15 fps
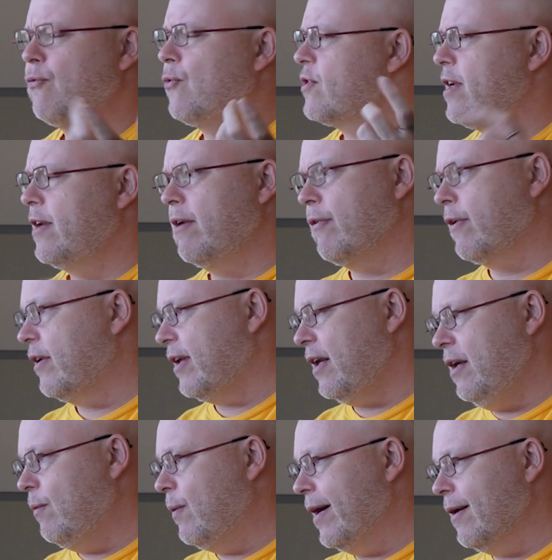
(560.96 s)
of course, I never got
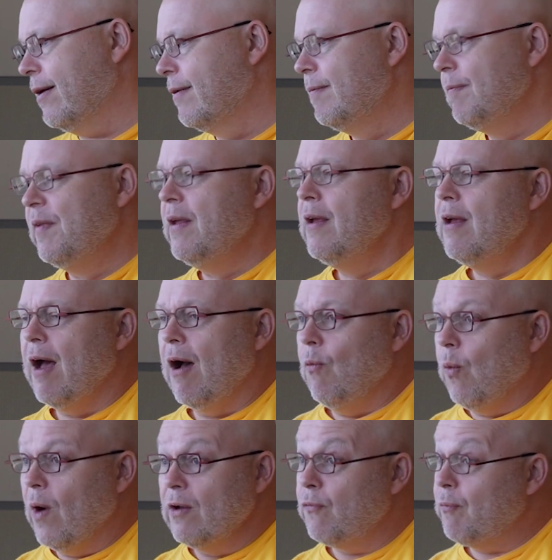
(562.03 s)
anywhere. Mm-hmm.
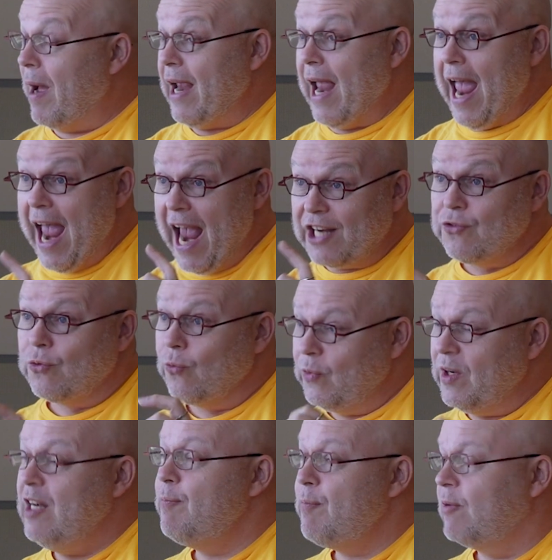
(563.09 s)
One of my actual
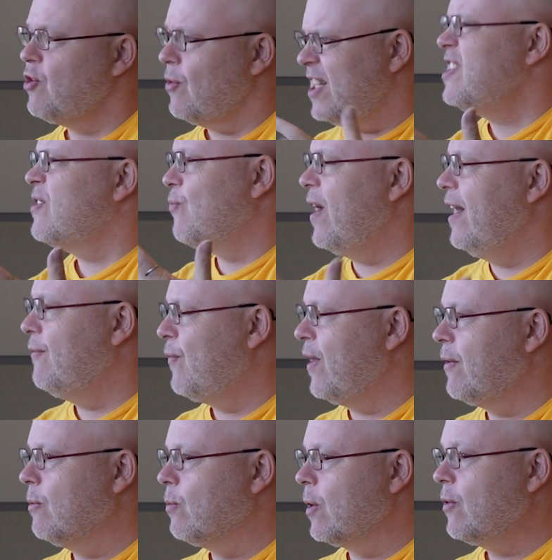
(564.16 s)
really, so this is
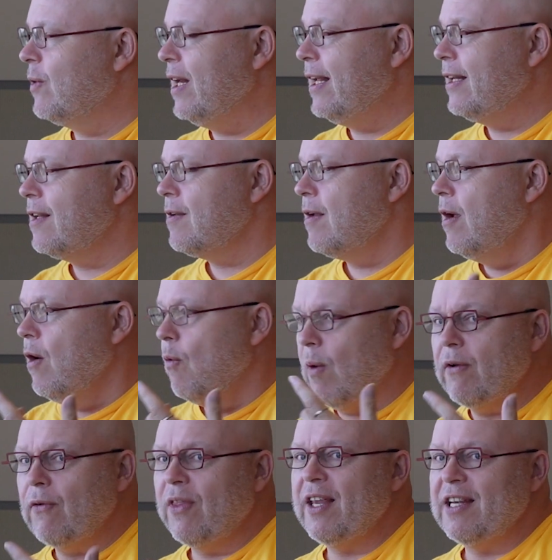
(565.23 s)
very work-related.
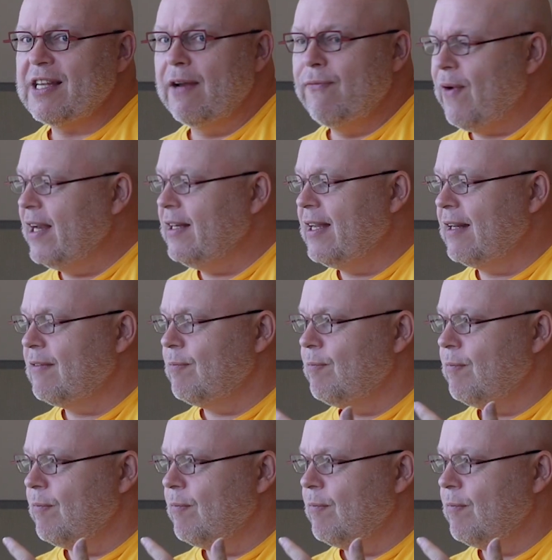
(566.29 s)
One of the things I find that